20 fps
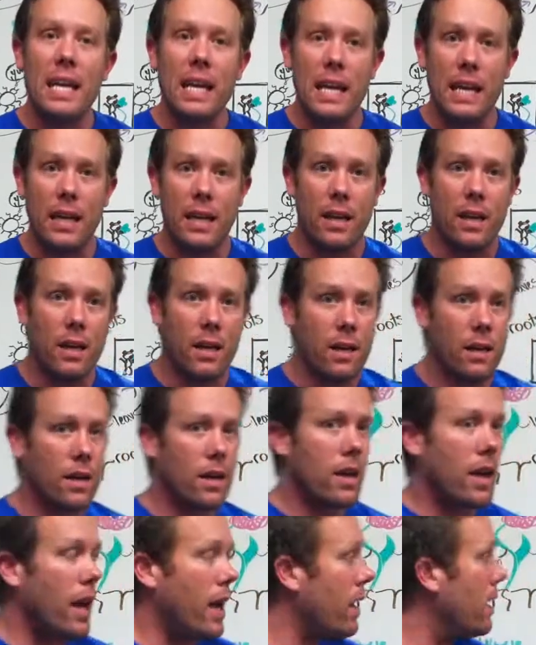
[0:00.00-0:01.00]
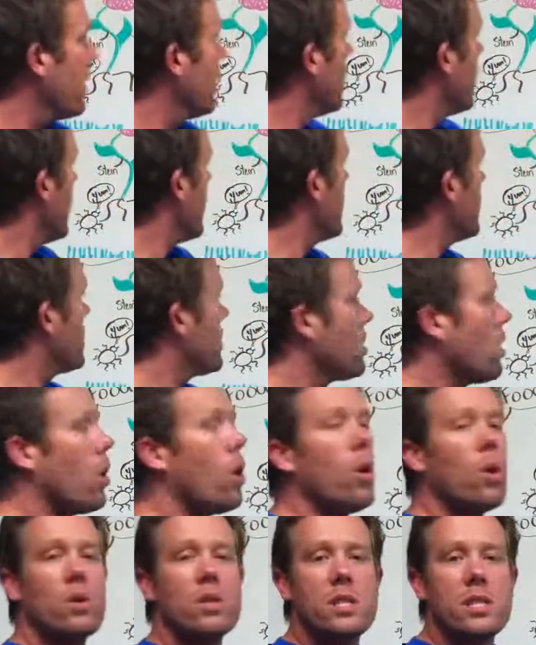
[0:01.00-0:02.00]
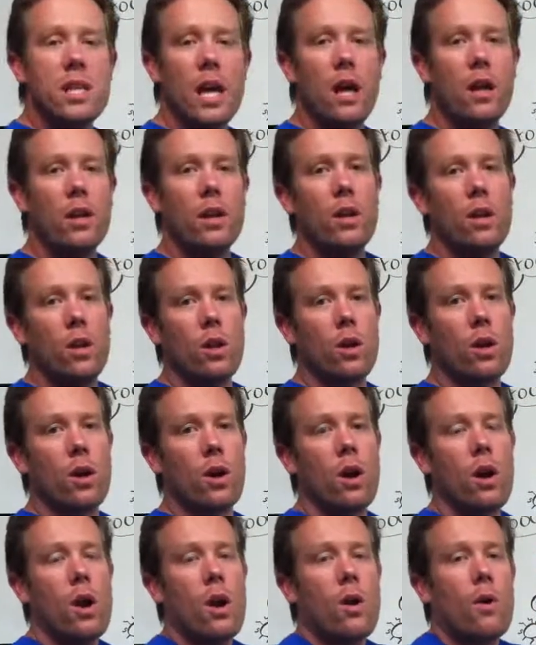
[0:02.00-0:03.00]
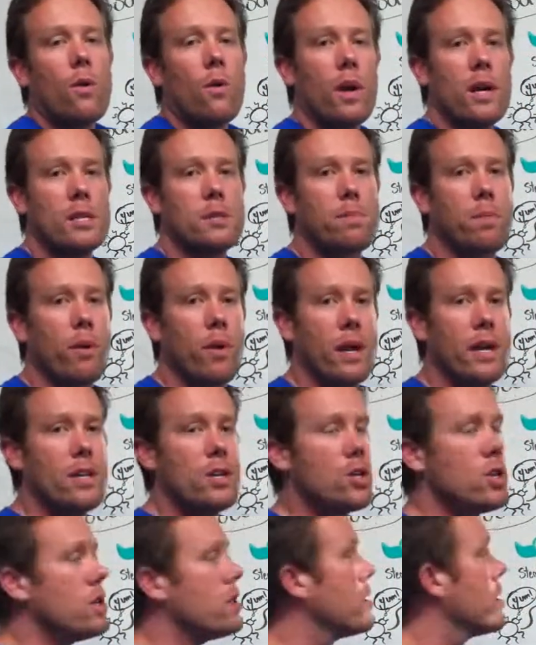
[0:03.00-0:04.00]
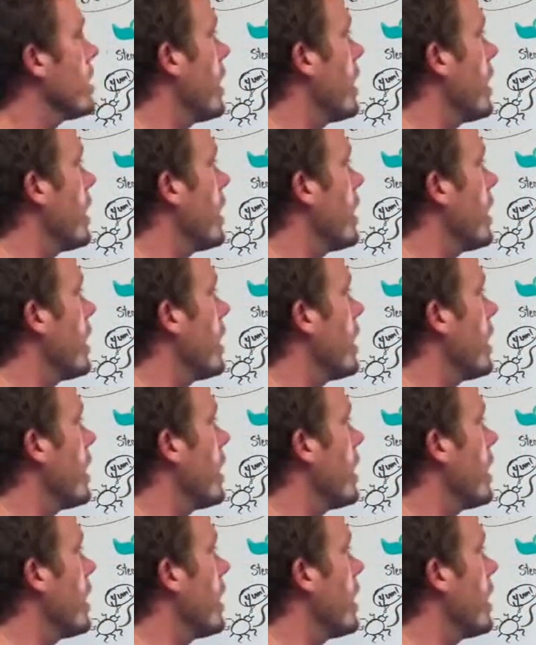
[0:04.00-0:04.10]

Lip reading: need. Okay? It's the whole cellular respiration